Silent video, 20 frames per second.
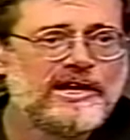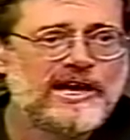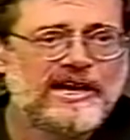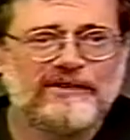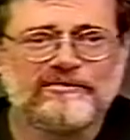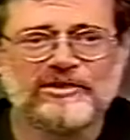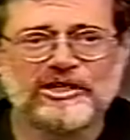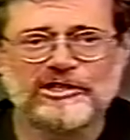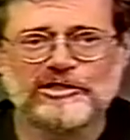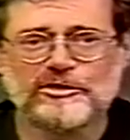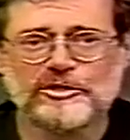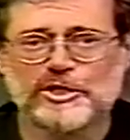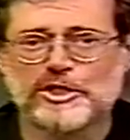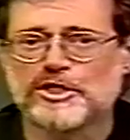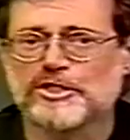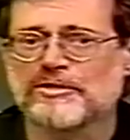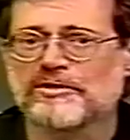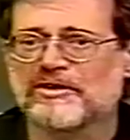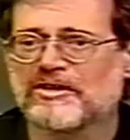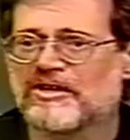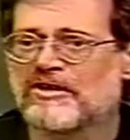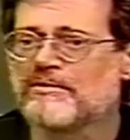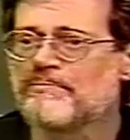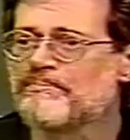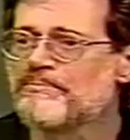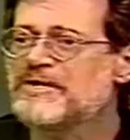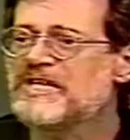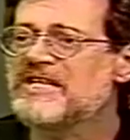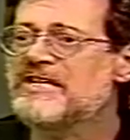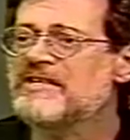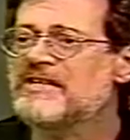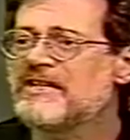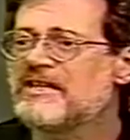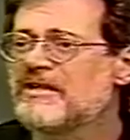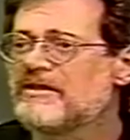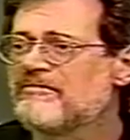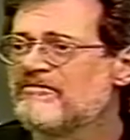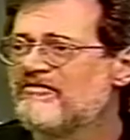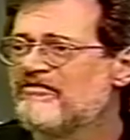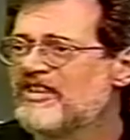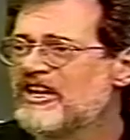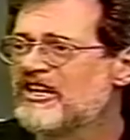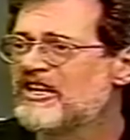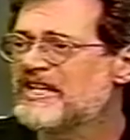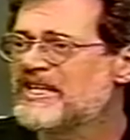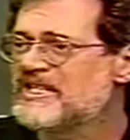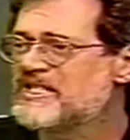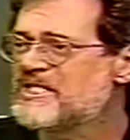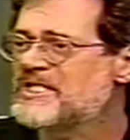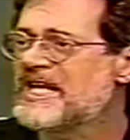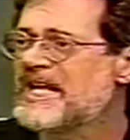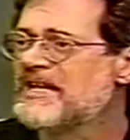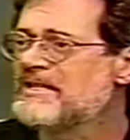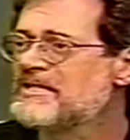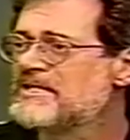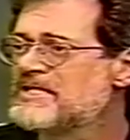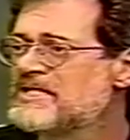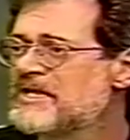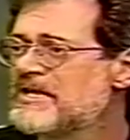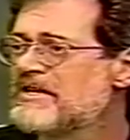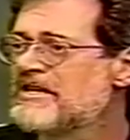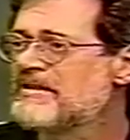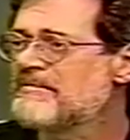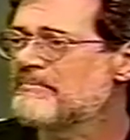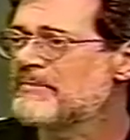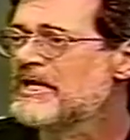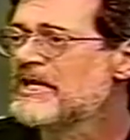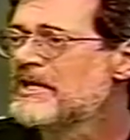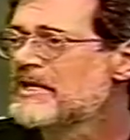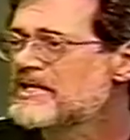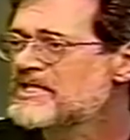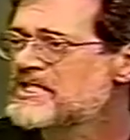evolution, the competing of various enzyme